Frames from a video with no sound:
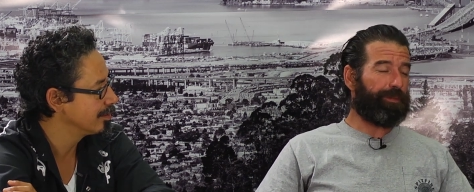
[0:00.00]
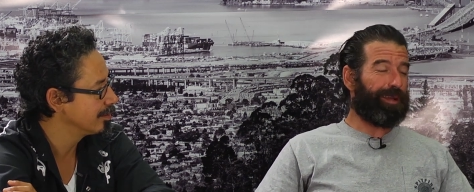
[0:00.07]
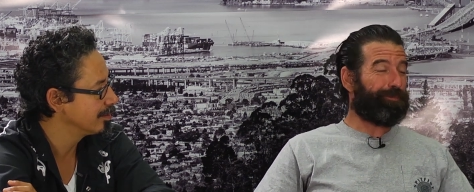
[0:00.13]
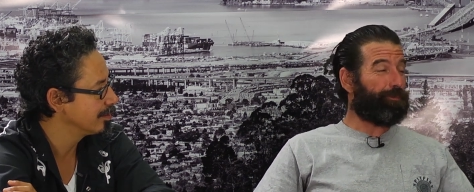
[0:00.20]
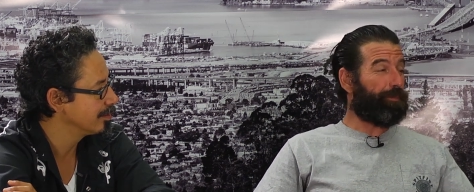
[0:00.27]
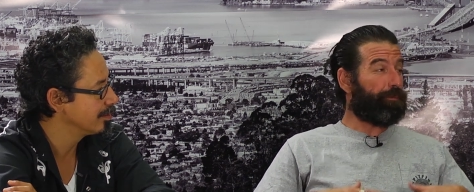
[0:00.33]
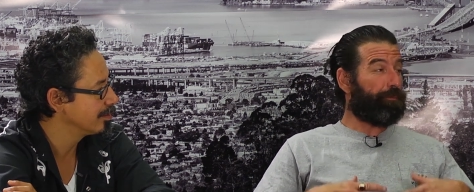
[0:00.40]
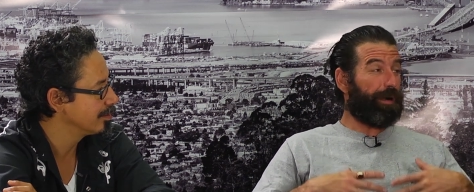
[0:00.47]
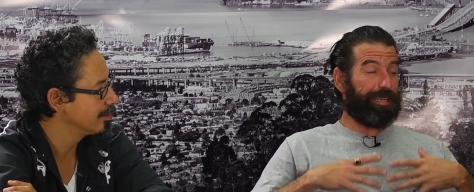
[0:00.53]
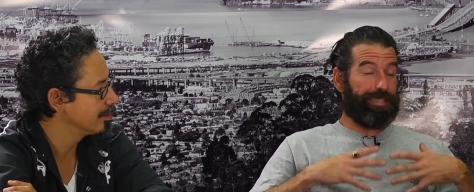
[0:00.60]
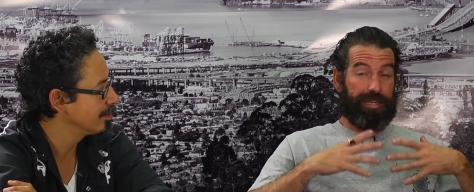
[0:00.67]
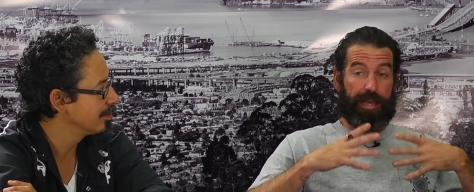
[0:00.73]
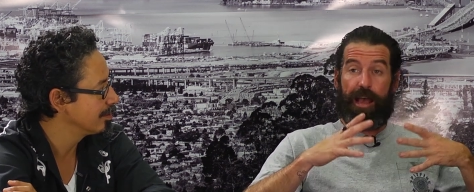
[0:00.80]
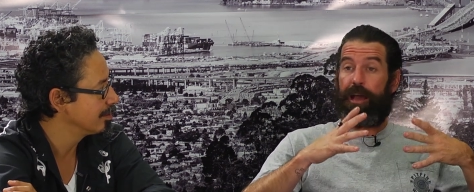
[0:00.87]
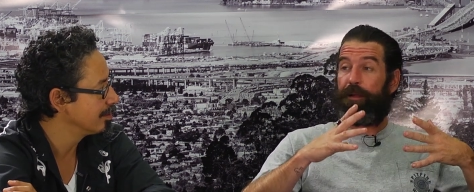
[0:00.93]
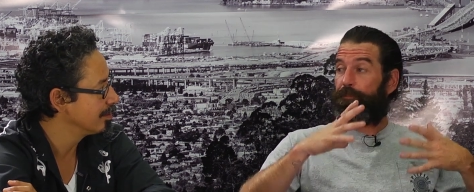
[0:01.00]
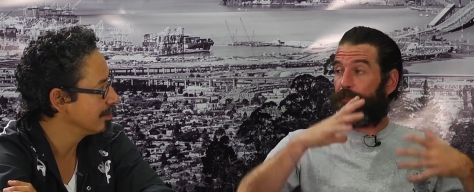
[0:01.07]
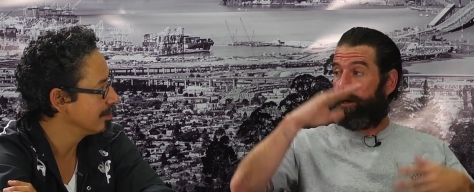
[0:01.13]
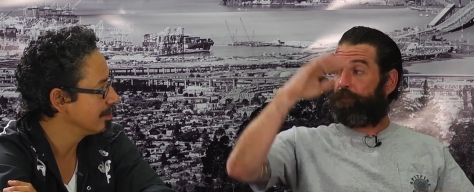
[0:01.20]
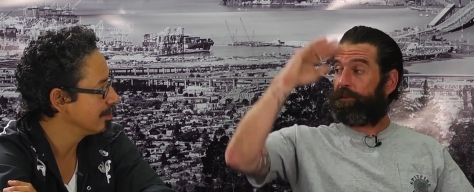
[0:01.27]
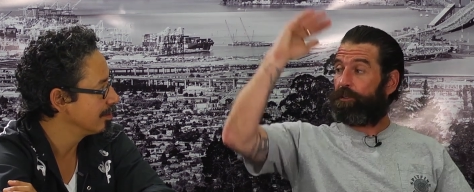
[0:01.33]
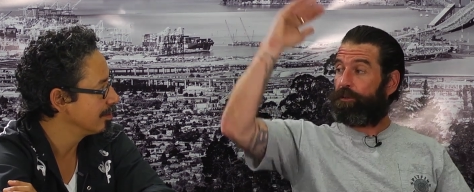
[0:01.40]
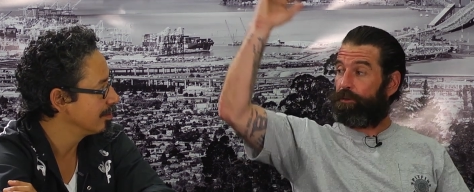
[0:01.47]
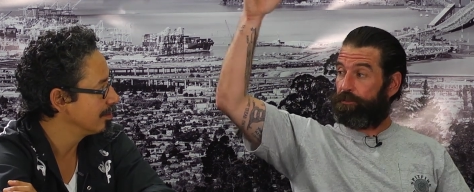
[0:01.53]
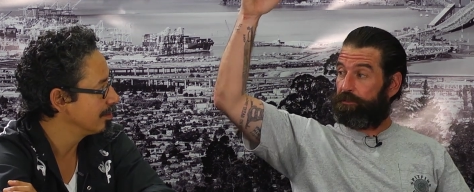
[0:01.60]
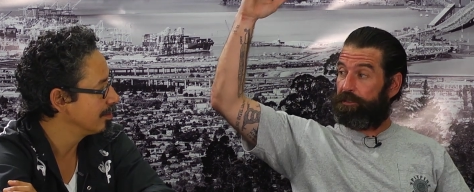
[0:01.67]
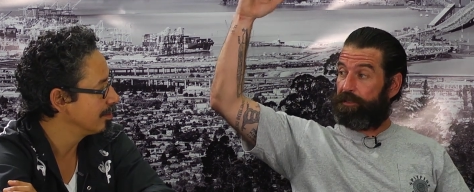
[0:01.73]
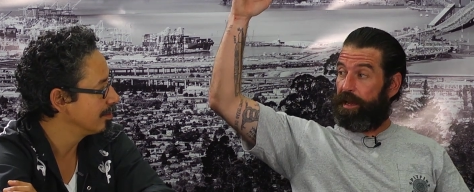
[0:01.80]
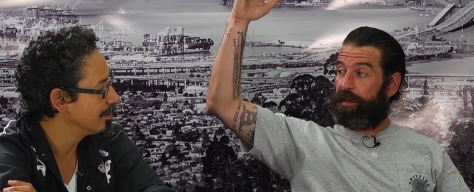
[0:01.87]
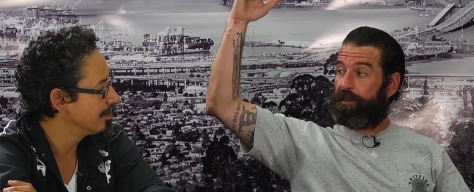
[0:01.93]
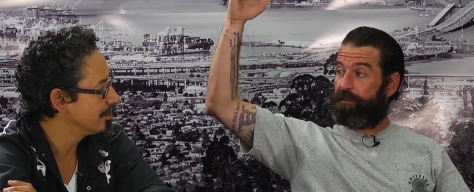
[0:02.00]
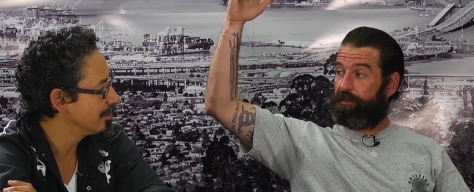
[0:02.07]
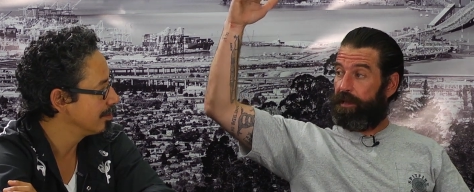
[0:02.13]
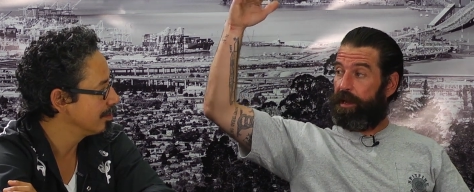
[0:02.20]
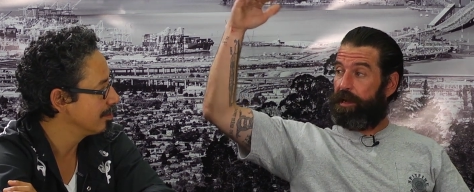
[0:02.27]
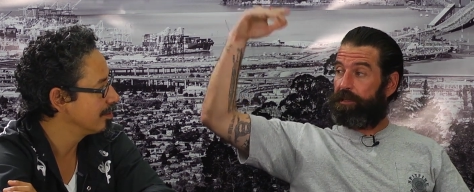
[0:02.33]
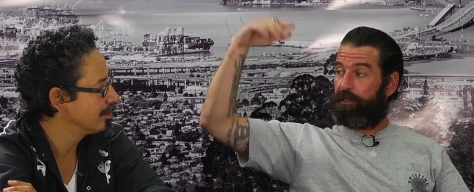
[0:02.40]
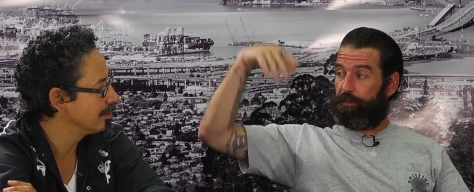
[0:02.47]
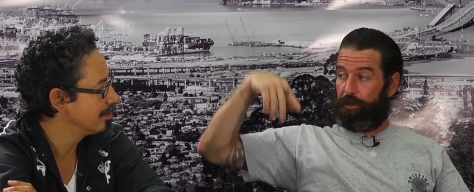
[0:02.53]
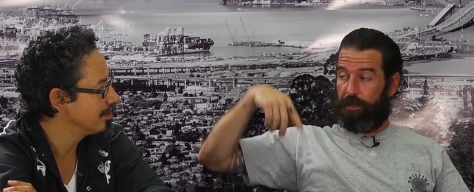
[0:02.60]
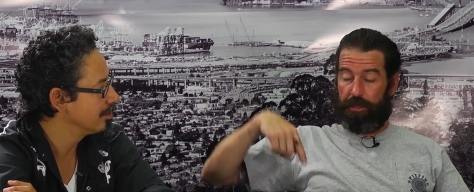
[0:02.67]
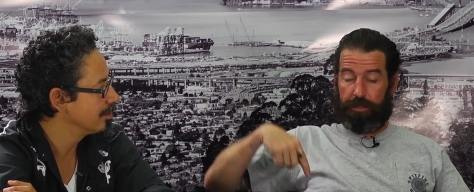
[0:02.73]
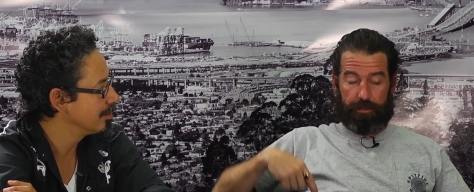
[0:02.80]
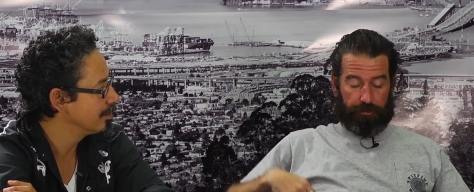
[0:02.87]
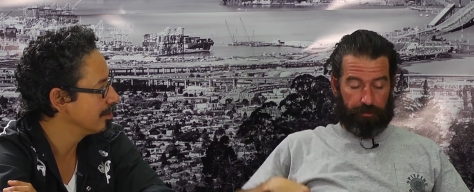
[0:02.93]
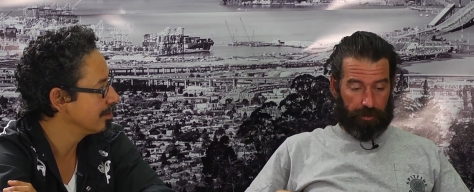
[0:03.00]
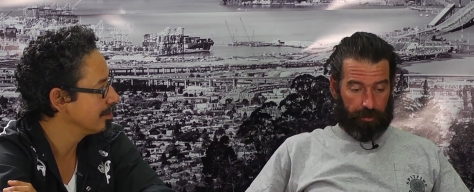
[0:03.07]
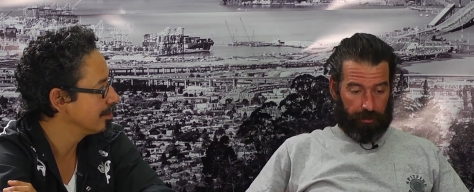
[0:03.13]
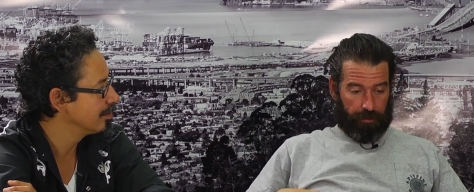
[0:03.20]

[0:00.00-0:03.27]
Speaker 1: My, my dad probably holds that at the highest place of